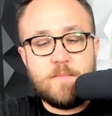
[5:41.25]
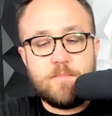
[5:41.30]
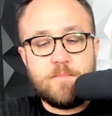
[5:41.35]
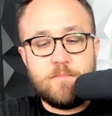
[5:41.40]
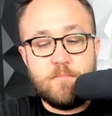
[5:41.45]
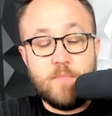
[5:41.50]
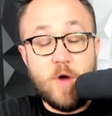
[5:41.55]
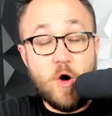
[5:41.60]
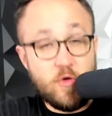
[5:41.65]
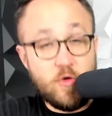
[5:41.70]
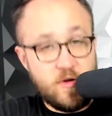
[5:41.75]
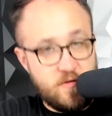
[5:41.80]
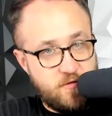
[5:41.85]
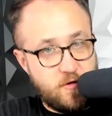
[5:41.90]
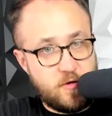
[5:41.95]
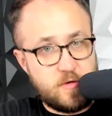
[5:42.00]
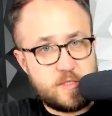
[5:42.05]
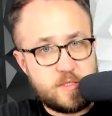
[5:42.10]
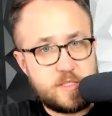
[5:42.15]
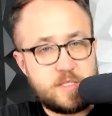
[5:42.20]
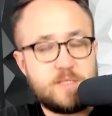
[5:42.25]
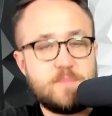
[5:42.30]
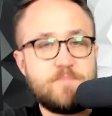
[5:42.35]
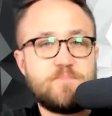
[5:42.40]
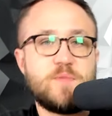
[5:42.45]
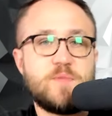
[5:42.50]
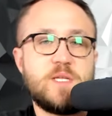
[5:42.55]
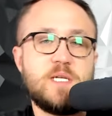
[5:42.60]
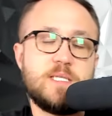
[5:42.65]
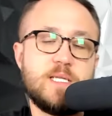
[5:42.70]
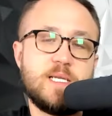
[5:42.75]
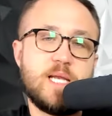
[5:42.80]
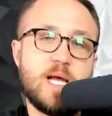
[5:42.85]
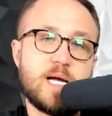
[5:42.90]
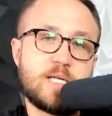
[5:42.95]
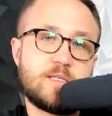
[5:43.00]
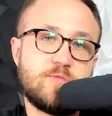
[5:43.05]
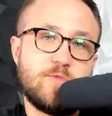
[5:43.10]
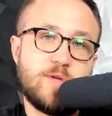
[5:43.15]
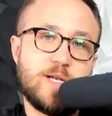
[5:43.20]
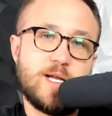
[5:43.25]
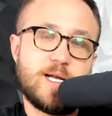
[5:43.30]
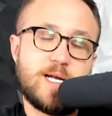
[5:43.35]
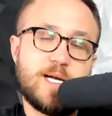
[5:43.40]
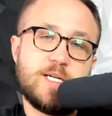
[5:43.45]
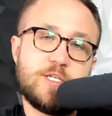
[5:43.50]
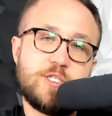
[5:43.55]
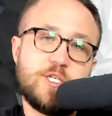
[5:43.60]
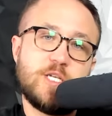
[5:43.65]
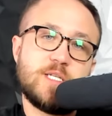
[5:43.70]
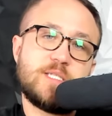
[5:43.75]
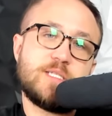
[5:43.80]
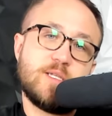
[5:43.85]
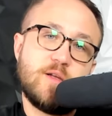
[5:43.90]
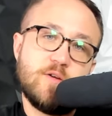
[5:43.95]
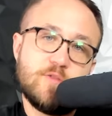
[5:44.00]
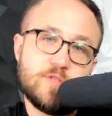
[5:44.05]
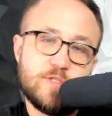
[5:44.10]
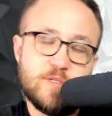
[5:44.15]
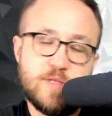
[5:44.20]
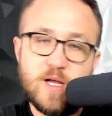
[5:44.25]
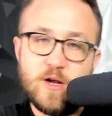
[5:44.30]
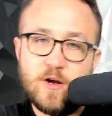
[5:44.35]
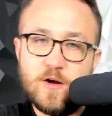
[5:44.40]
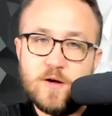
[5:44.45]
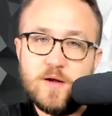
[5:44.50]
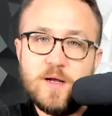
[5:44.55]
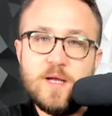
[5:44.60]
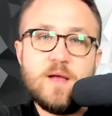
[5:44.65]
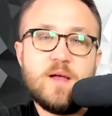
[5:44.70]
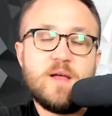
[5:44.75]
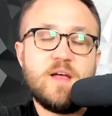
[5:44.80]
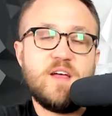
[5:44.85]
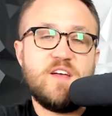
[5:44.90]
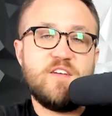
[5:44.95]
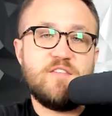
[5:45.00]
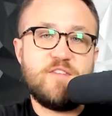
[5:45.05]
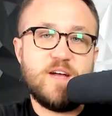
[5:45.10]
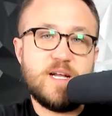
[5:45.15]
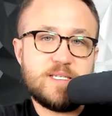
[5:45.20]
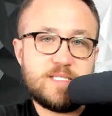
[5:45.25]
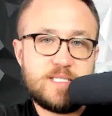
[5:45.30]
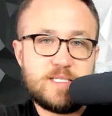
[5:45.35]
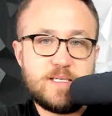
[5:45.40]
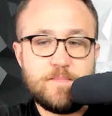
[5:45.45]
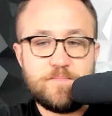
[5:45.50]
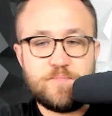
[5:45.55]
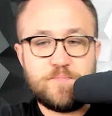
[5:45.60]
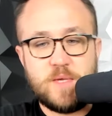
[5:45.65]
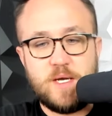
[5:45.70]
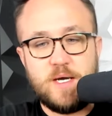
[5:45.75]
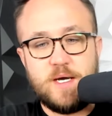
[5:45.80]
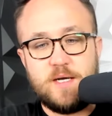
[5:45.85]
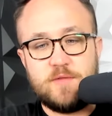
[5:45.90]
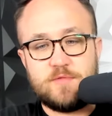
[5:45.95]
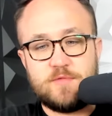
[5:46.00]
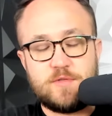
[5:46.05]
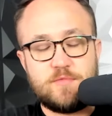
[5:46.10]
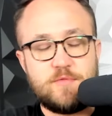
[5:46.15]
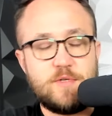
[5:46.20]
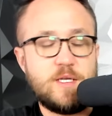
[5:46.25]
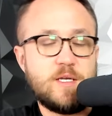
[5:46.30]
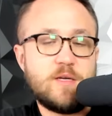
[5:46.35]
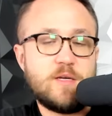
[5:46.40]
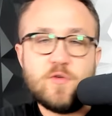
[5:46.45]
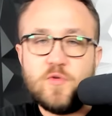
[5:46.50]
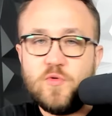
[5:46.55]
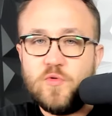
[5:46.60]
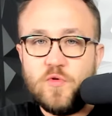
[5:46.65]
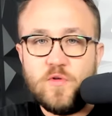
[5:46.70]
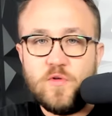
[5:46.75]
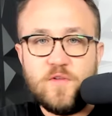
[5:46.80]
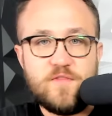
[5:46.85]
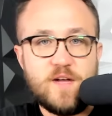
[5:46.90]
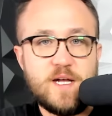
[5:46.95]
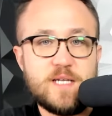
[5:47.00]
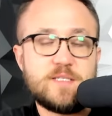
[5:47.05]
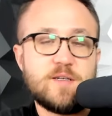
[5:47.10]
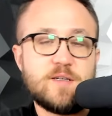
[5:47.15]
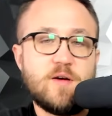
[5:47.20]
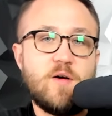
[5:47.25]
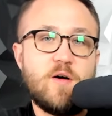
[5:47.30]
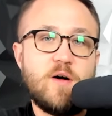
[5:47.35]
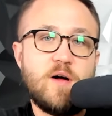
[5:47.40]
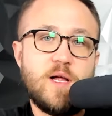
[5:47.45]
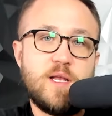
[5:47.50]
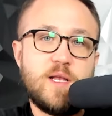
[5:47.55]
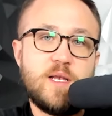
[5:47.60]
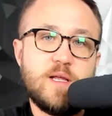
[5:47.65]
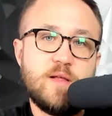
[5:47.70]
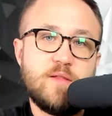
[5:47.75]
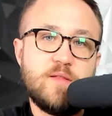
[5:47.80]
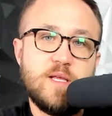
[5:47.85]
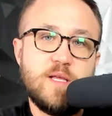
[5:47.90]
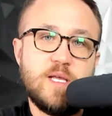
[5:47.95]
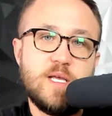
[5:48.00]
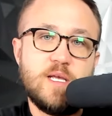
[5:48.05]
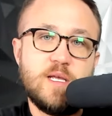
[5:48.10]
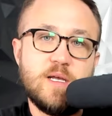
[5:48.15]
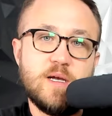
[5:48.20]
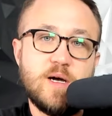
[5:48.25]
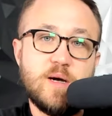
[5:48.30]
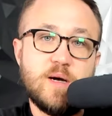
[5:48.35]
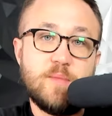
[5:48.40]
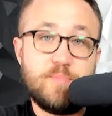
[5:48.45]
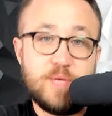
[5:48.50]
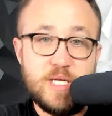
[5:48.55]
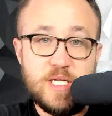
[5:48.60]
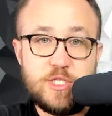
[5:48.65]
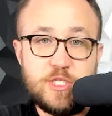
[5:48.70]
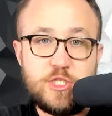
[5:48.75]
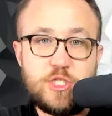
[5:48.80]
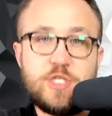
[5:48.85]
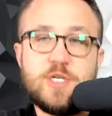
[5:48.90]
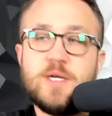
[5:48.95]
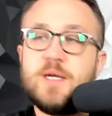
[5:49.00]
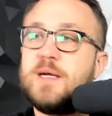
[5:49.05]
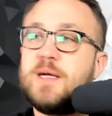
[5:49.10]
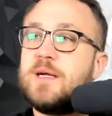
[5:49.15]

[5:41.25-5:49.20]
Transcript: Monaverse is the next one. I got a chance to go to their event. It was a really cool event on the beach.